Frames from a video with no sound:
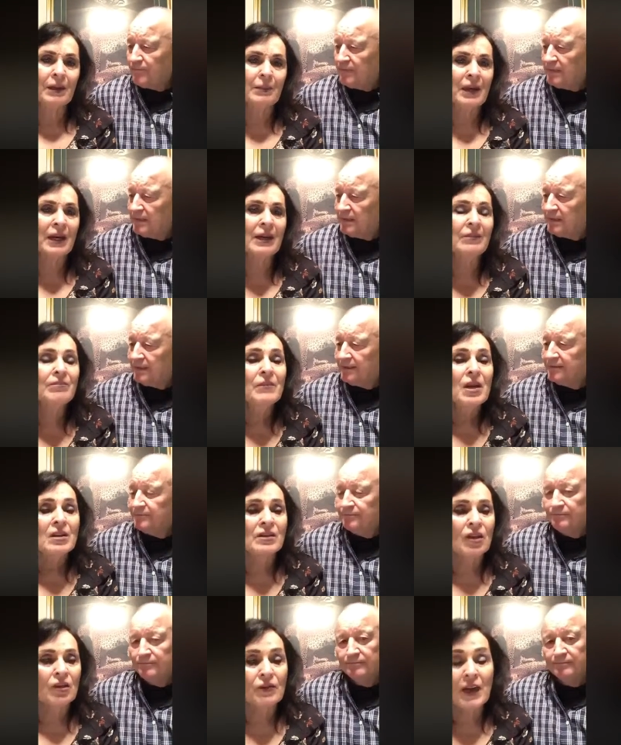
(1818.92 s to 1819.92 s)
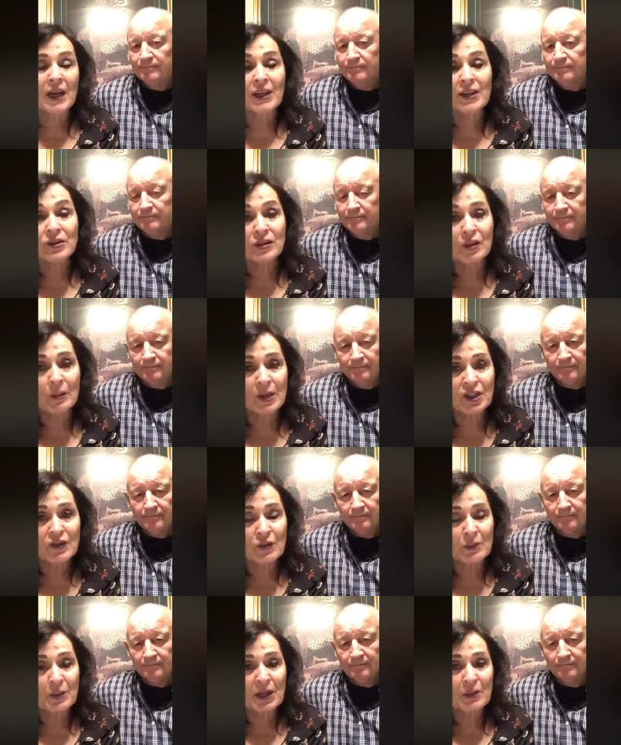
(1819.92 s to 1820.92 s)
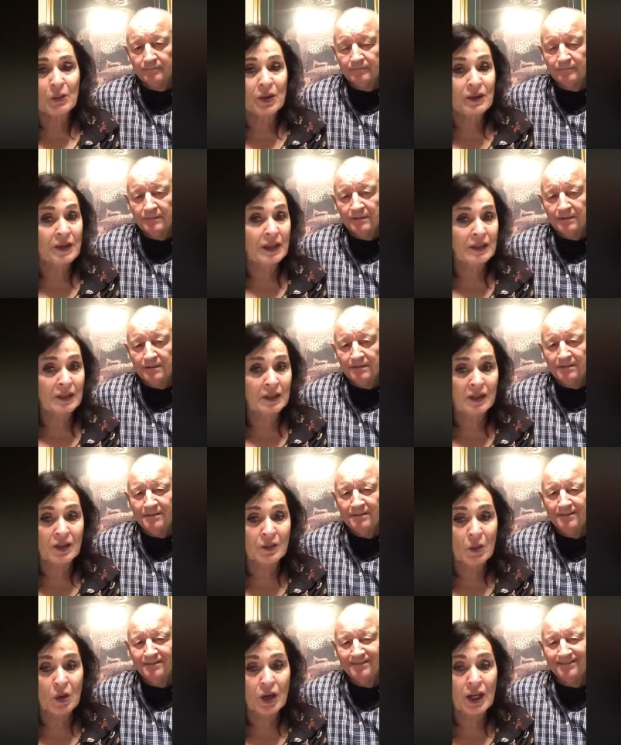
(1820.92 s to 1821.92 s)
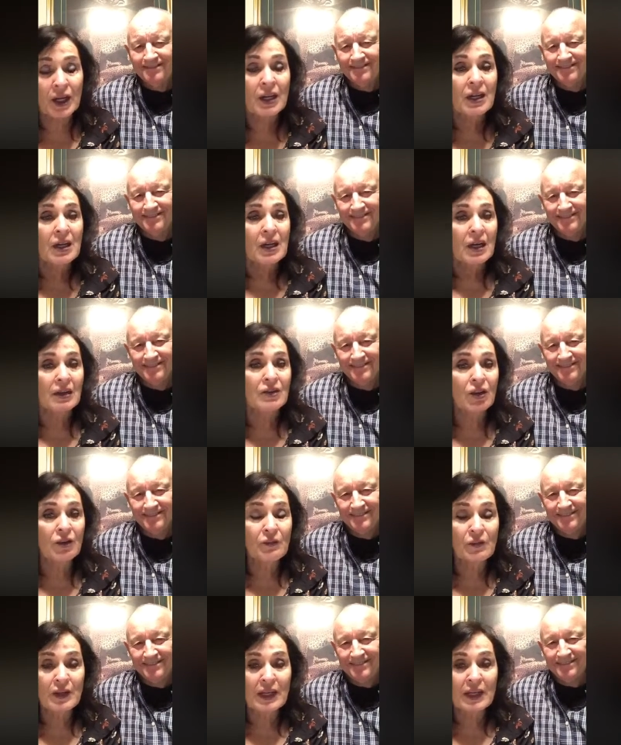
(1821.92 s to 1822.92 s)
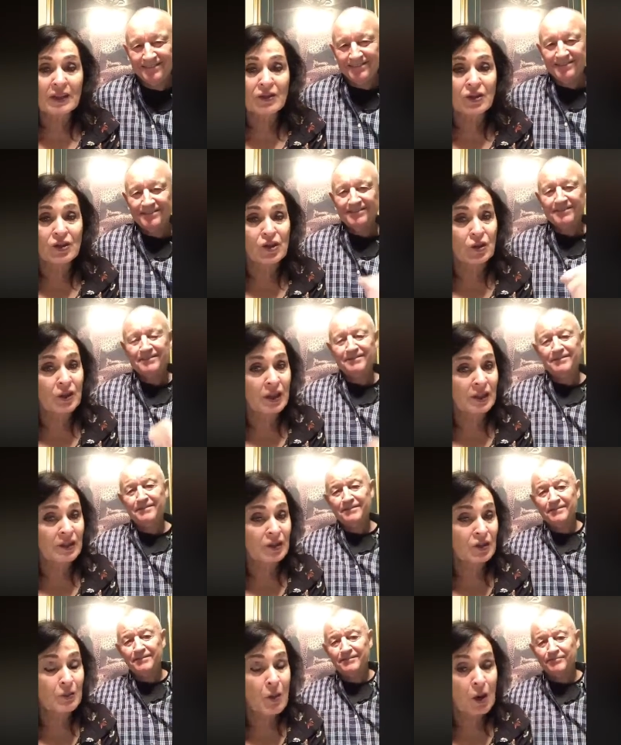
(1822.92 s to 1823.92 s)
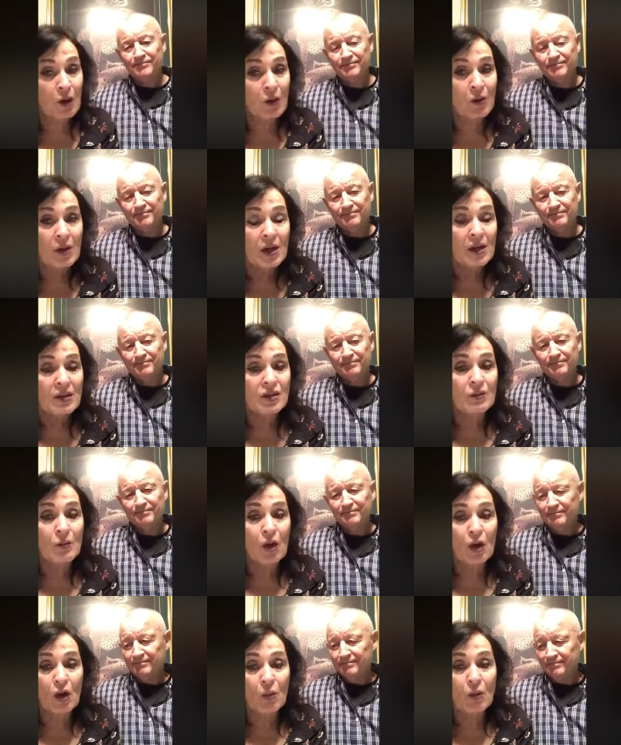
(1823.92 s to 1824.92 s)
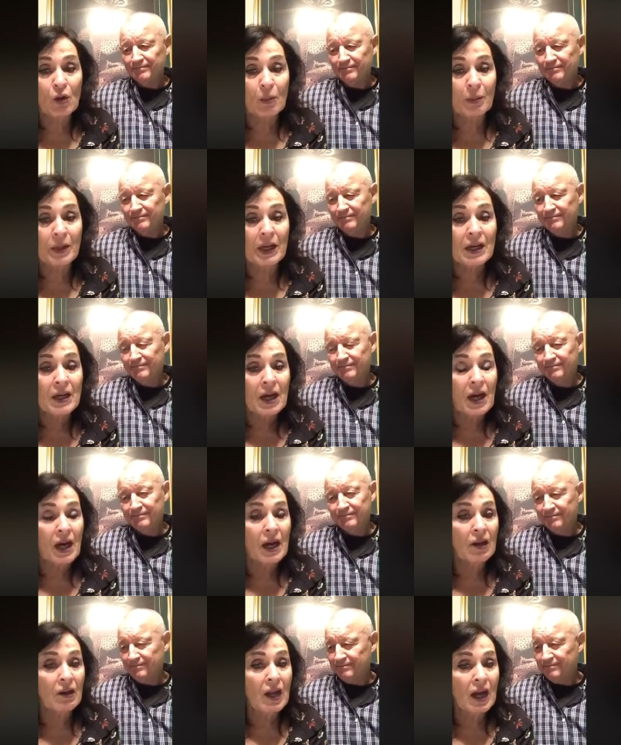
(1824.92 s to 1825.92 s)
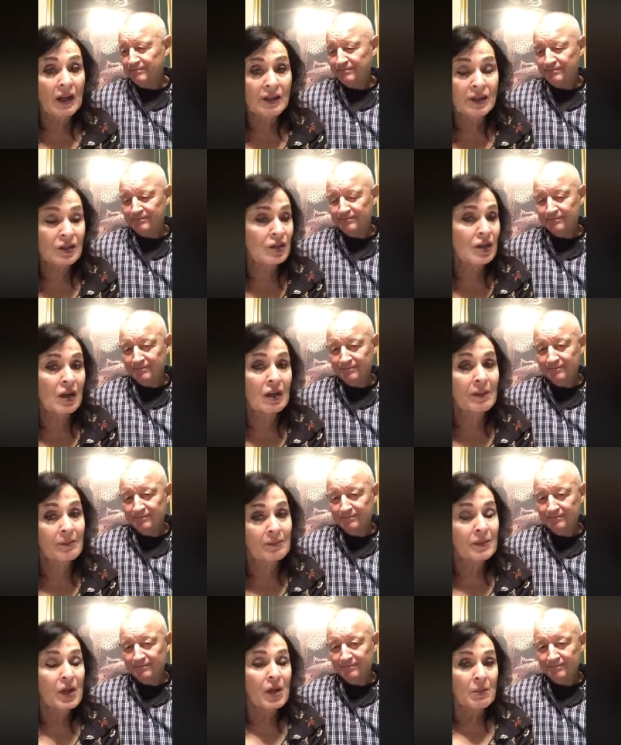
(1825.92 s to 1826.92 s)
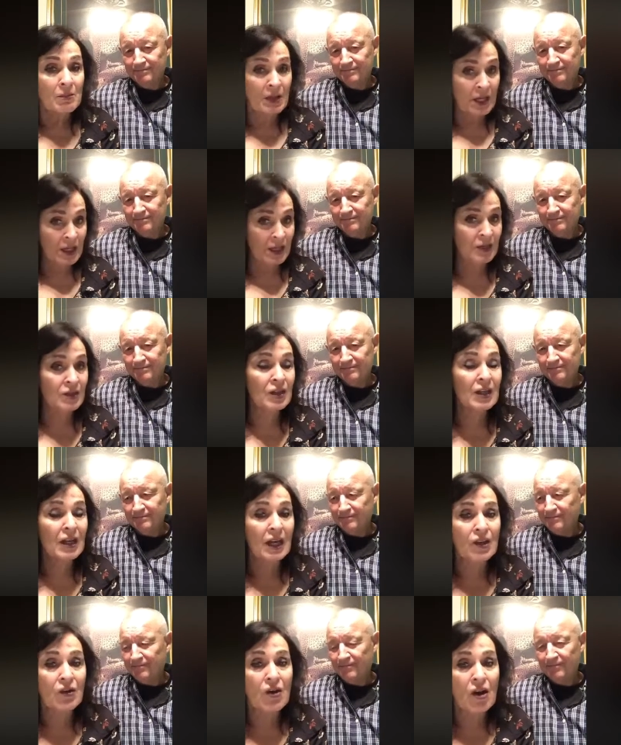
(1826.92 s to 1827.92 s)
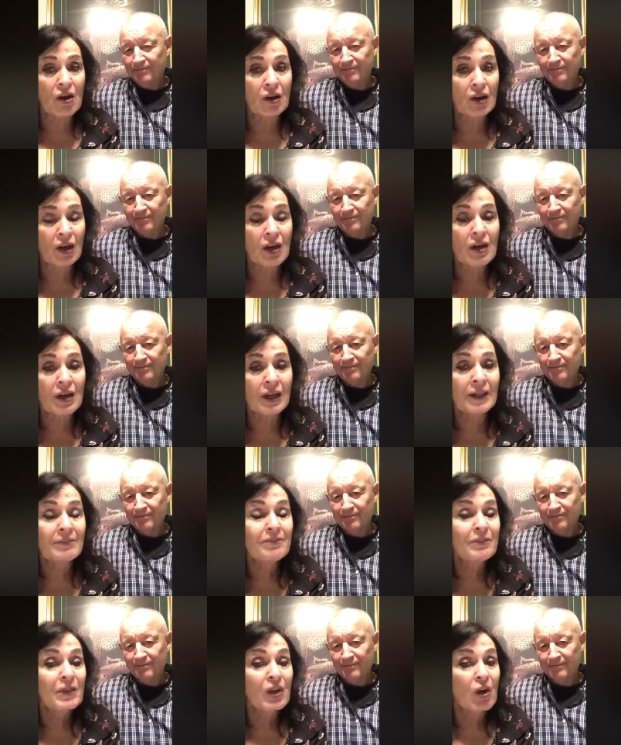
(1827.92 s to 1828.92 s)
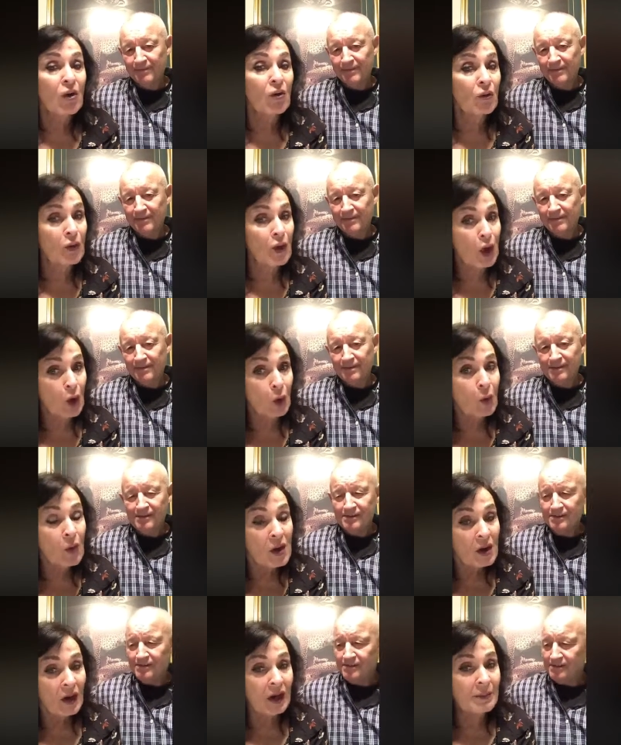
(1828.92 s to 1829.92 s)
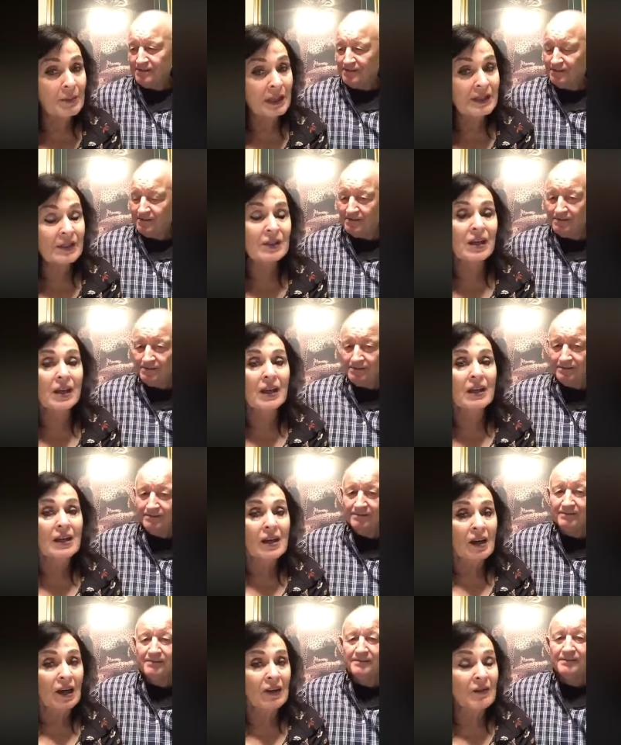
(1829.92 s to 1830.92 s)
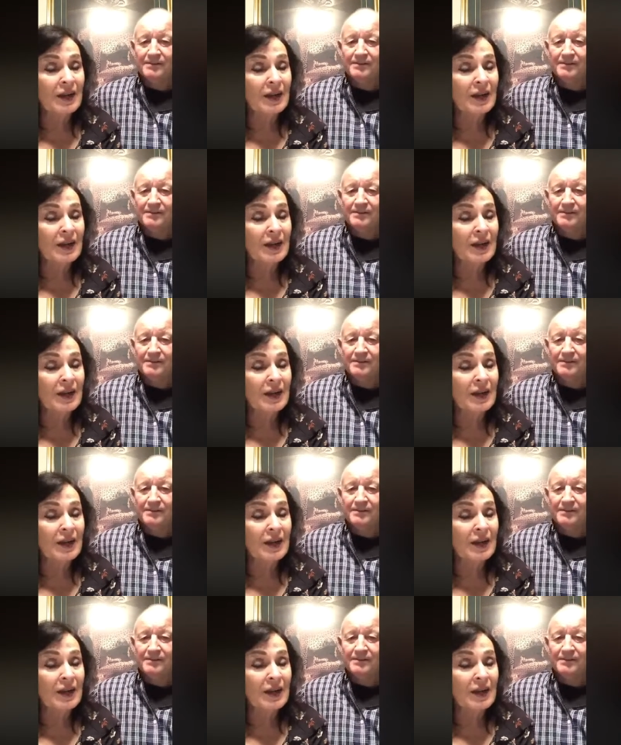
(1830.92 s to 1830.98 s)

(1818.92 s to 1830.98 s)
Speaker 1: Amen. So thank you so much for being with us this morning. And don't forget to join us tomorrow Tomorrow will be our last um, meeting together online. Although I must say, I've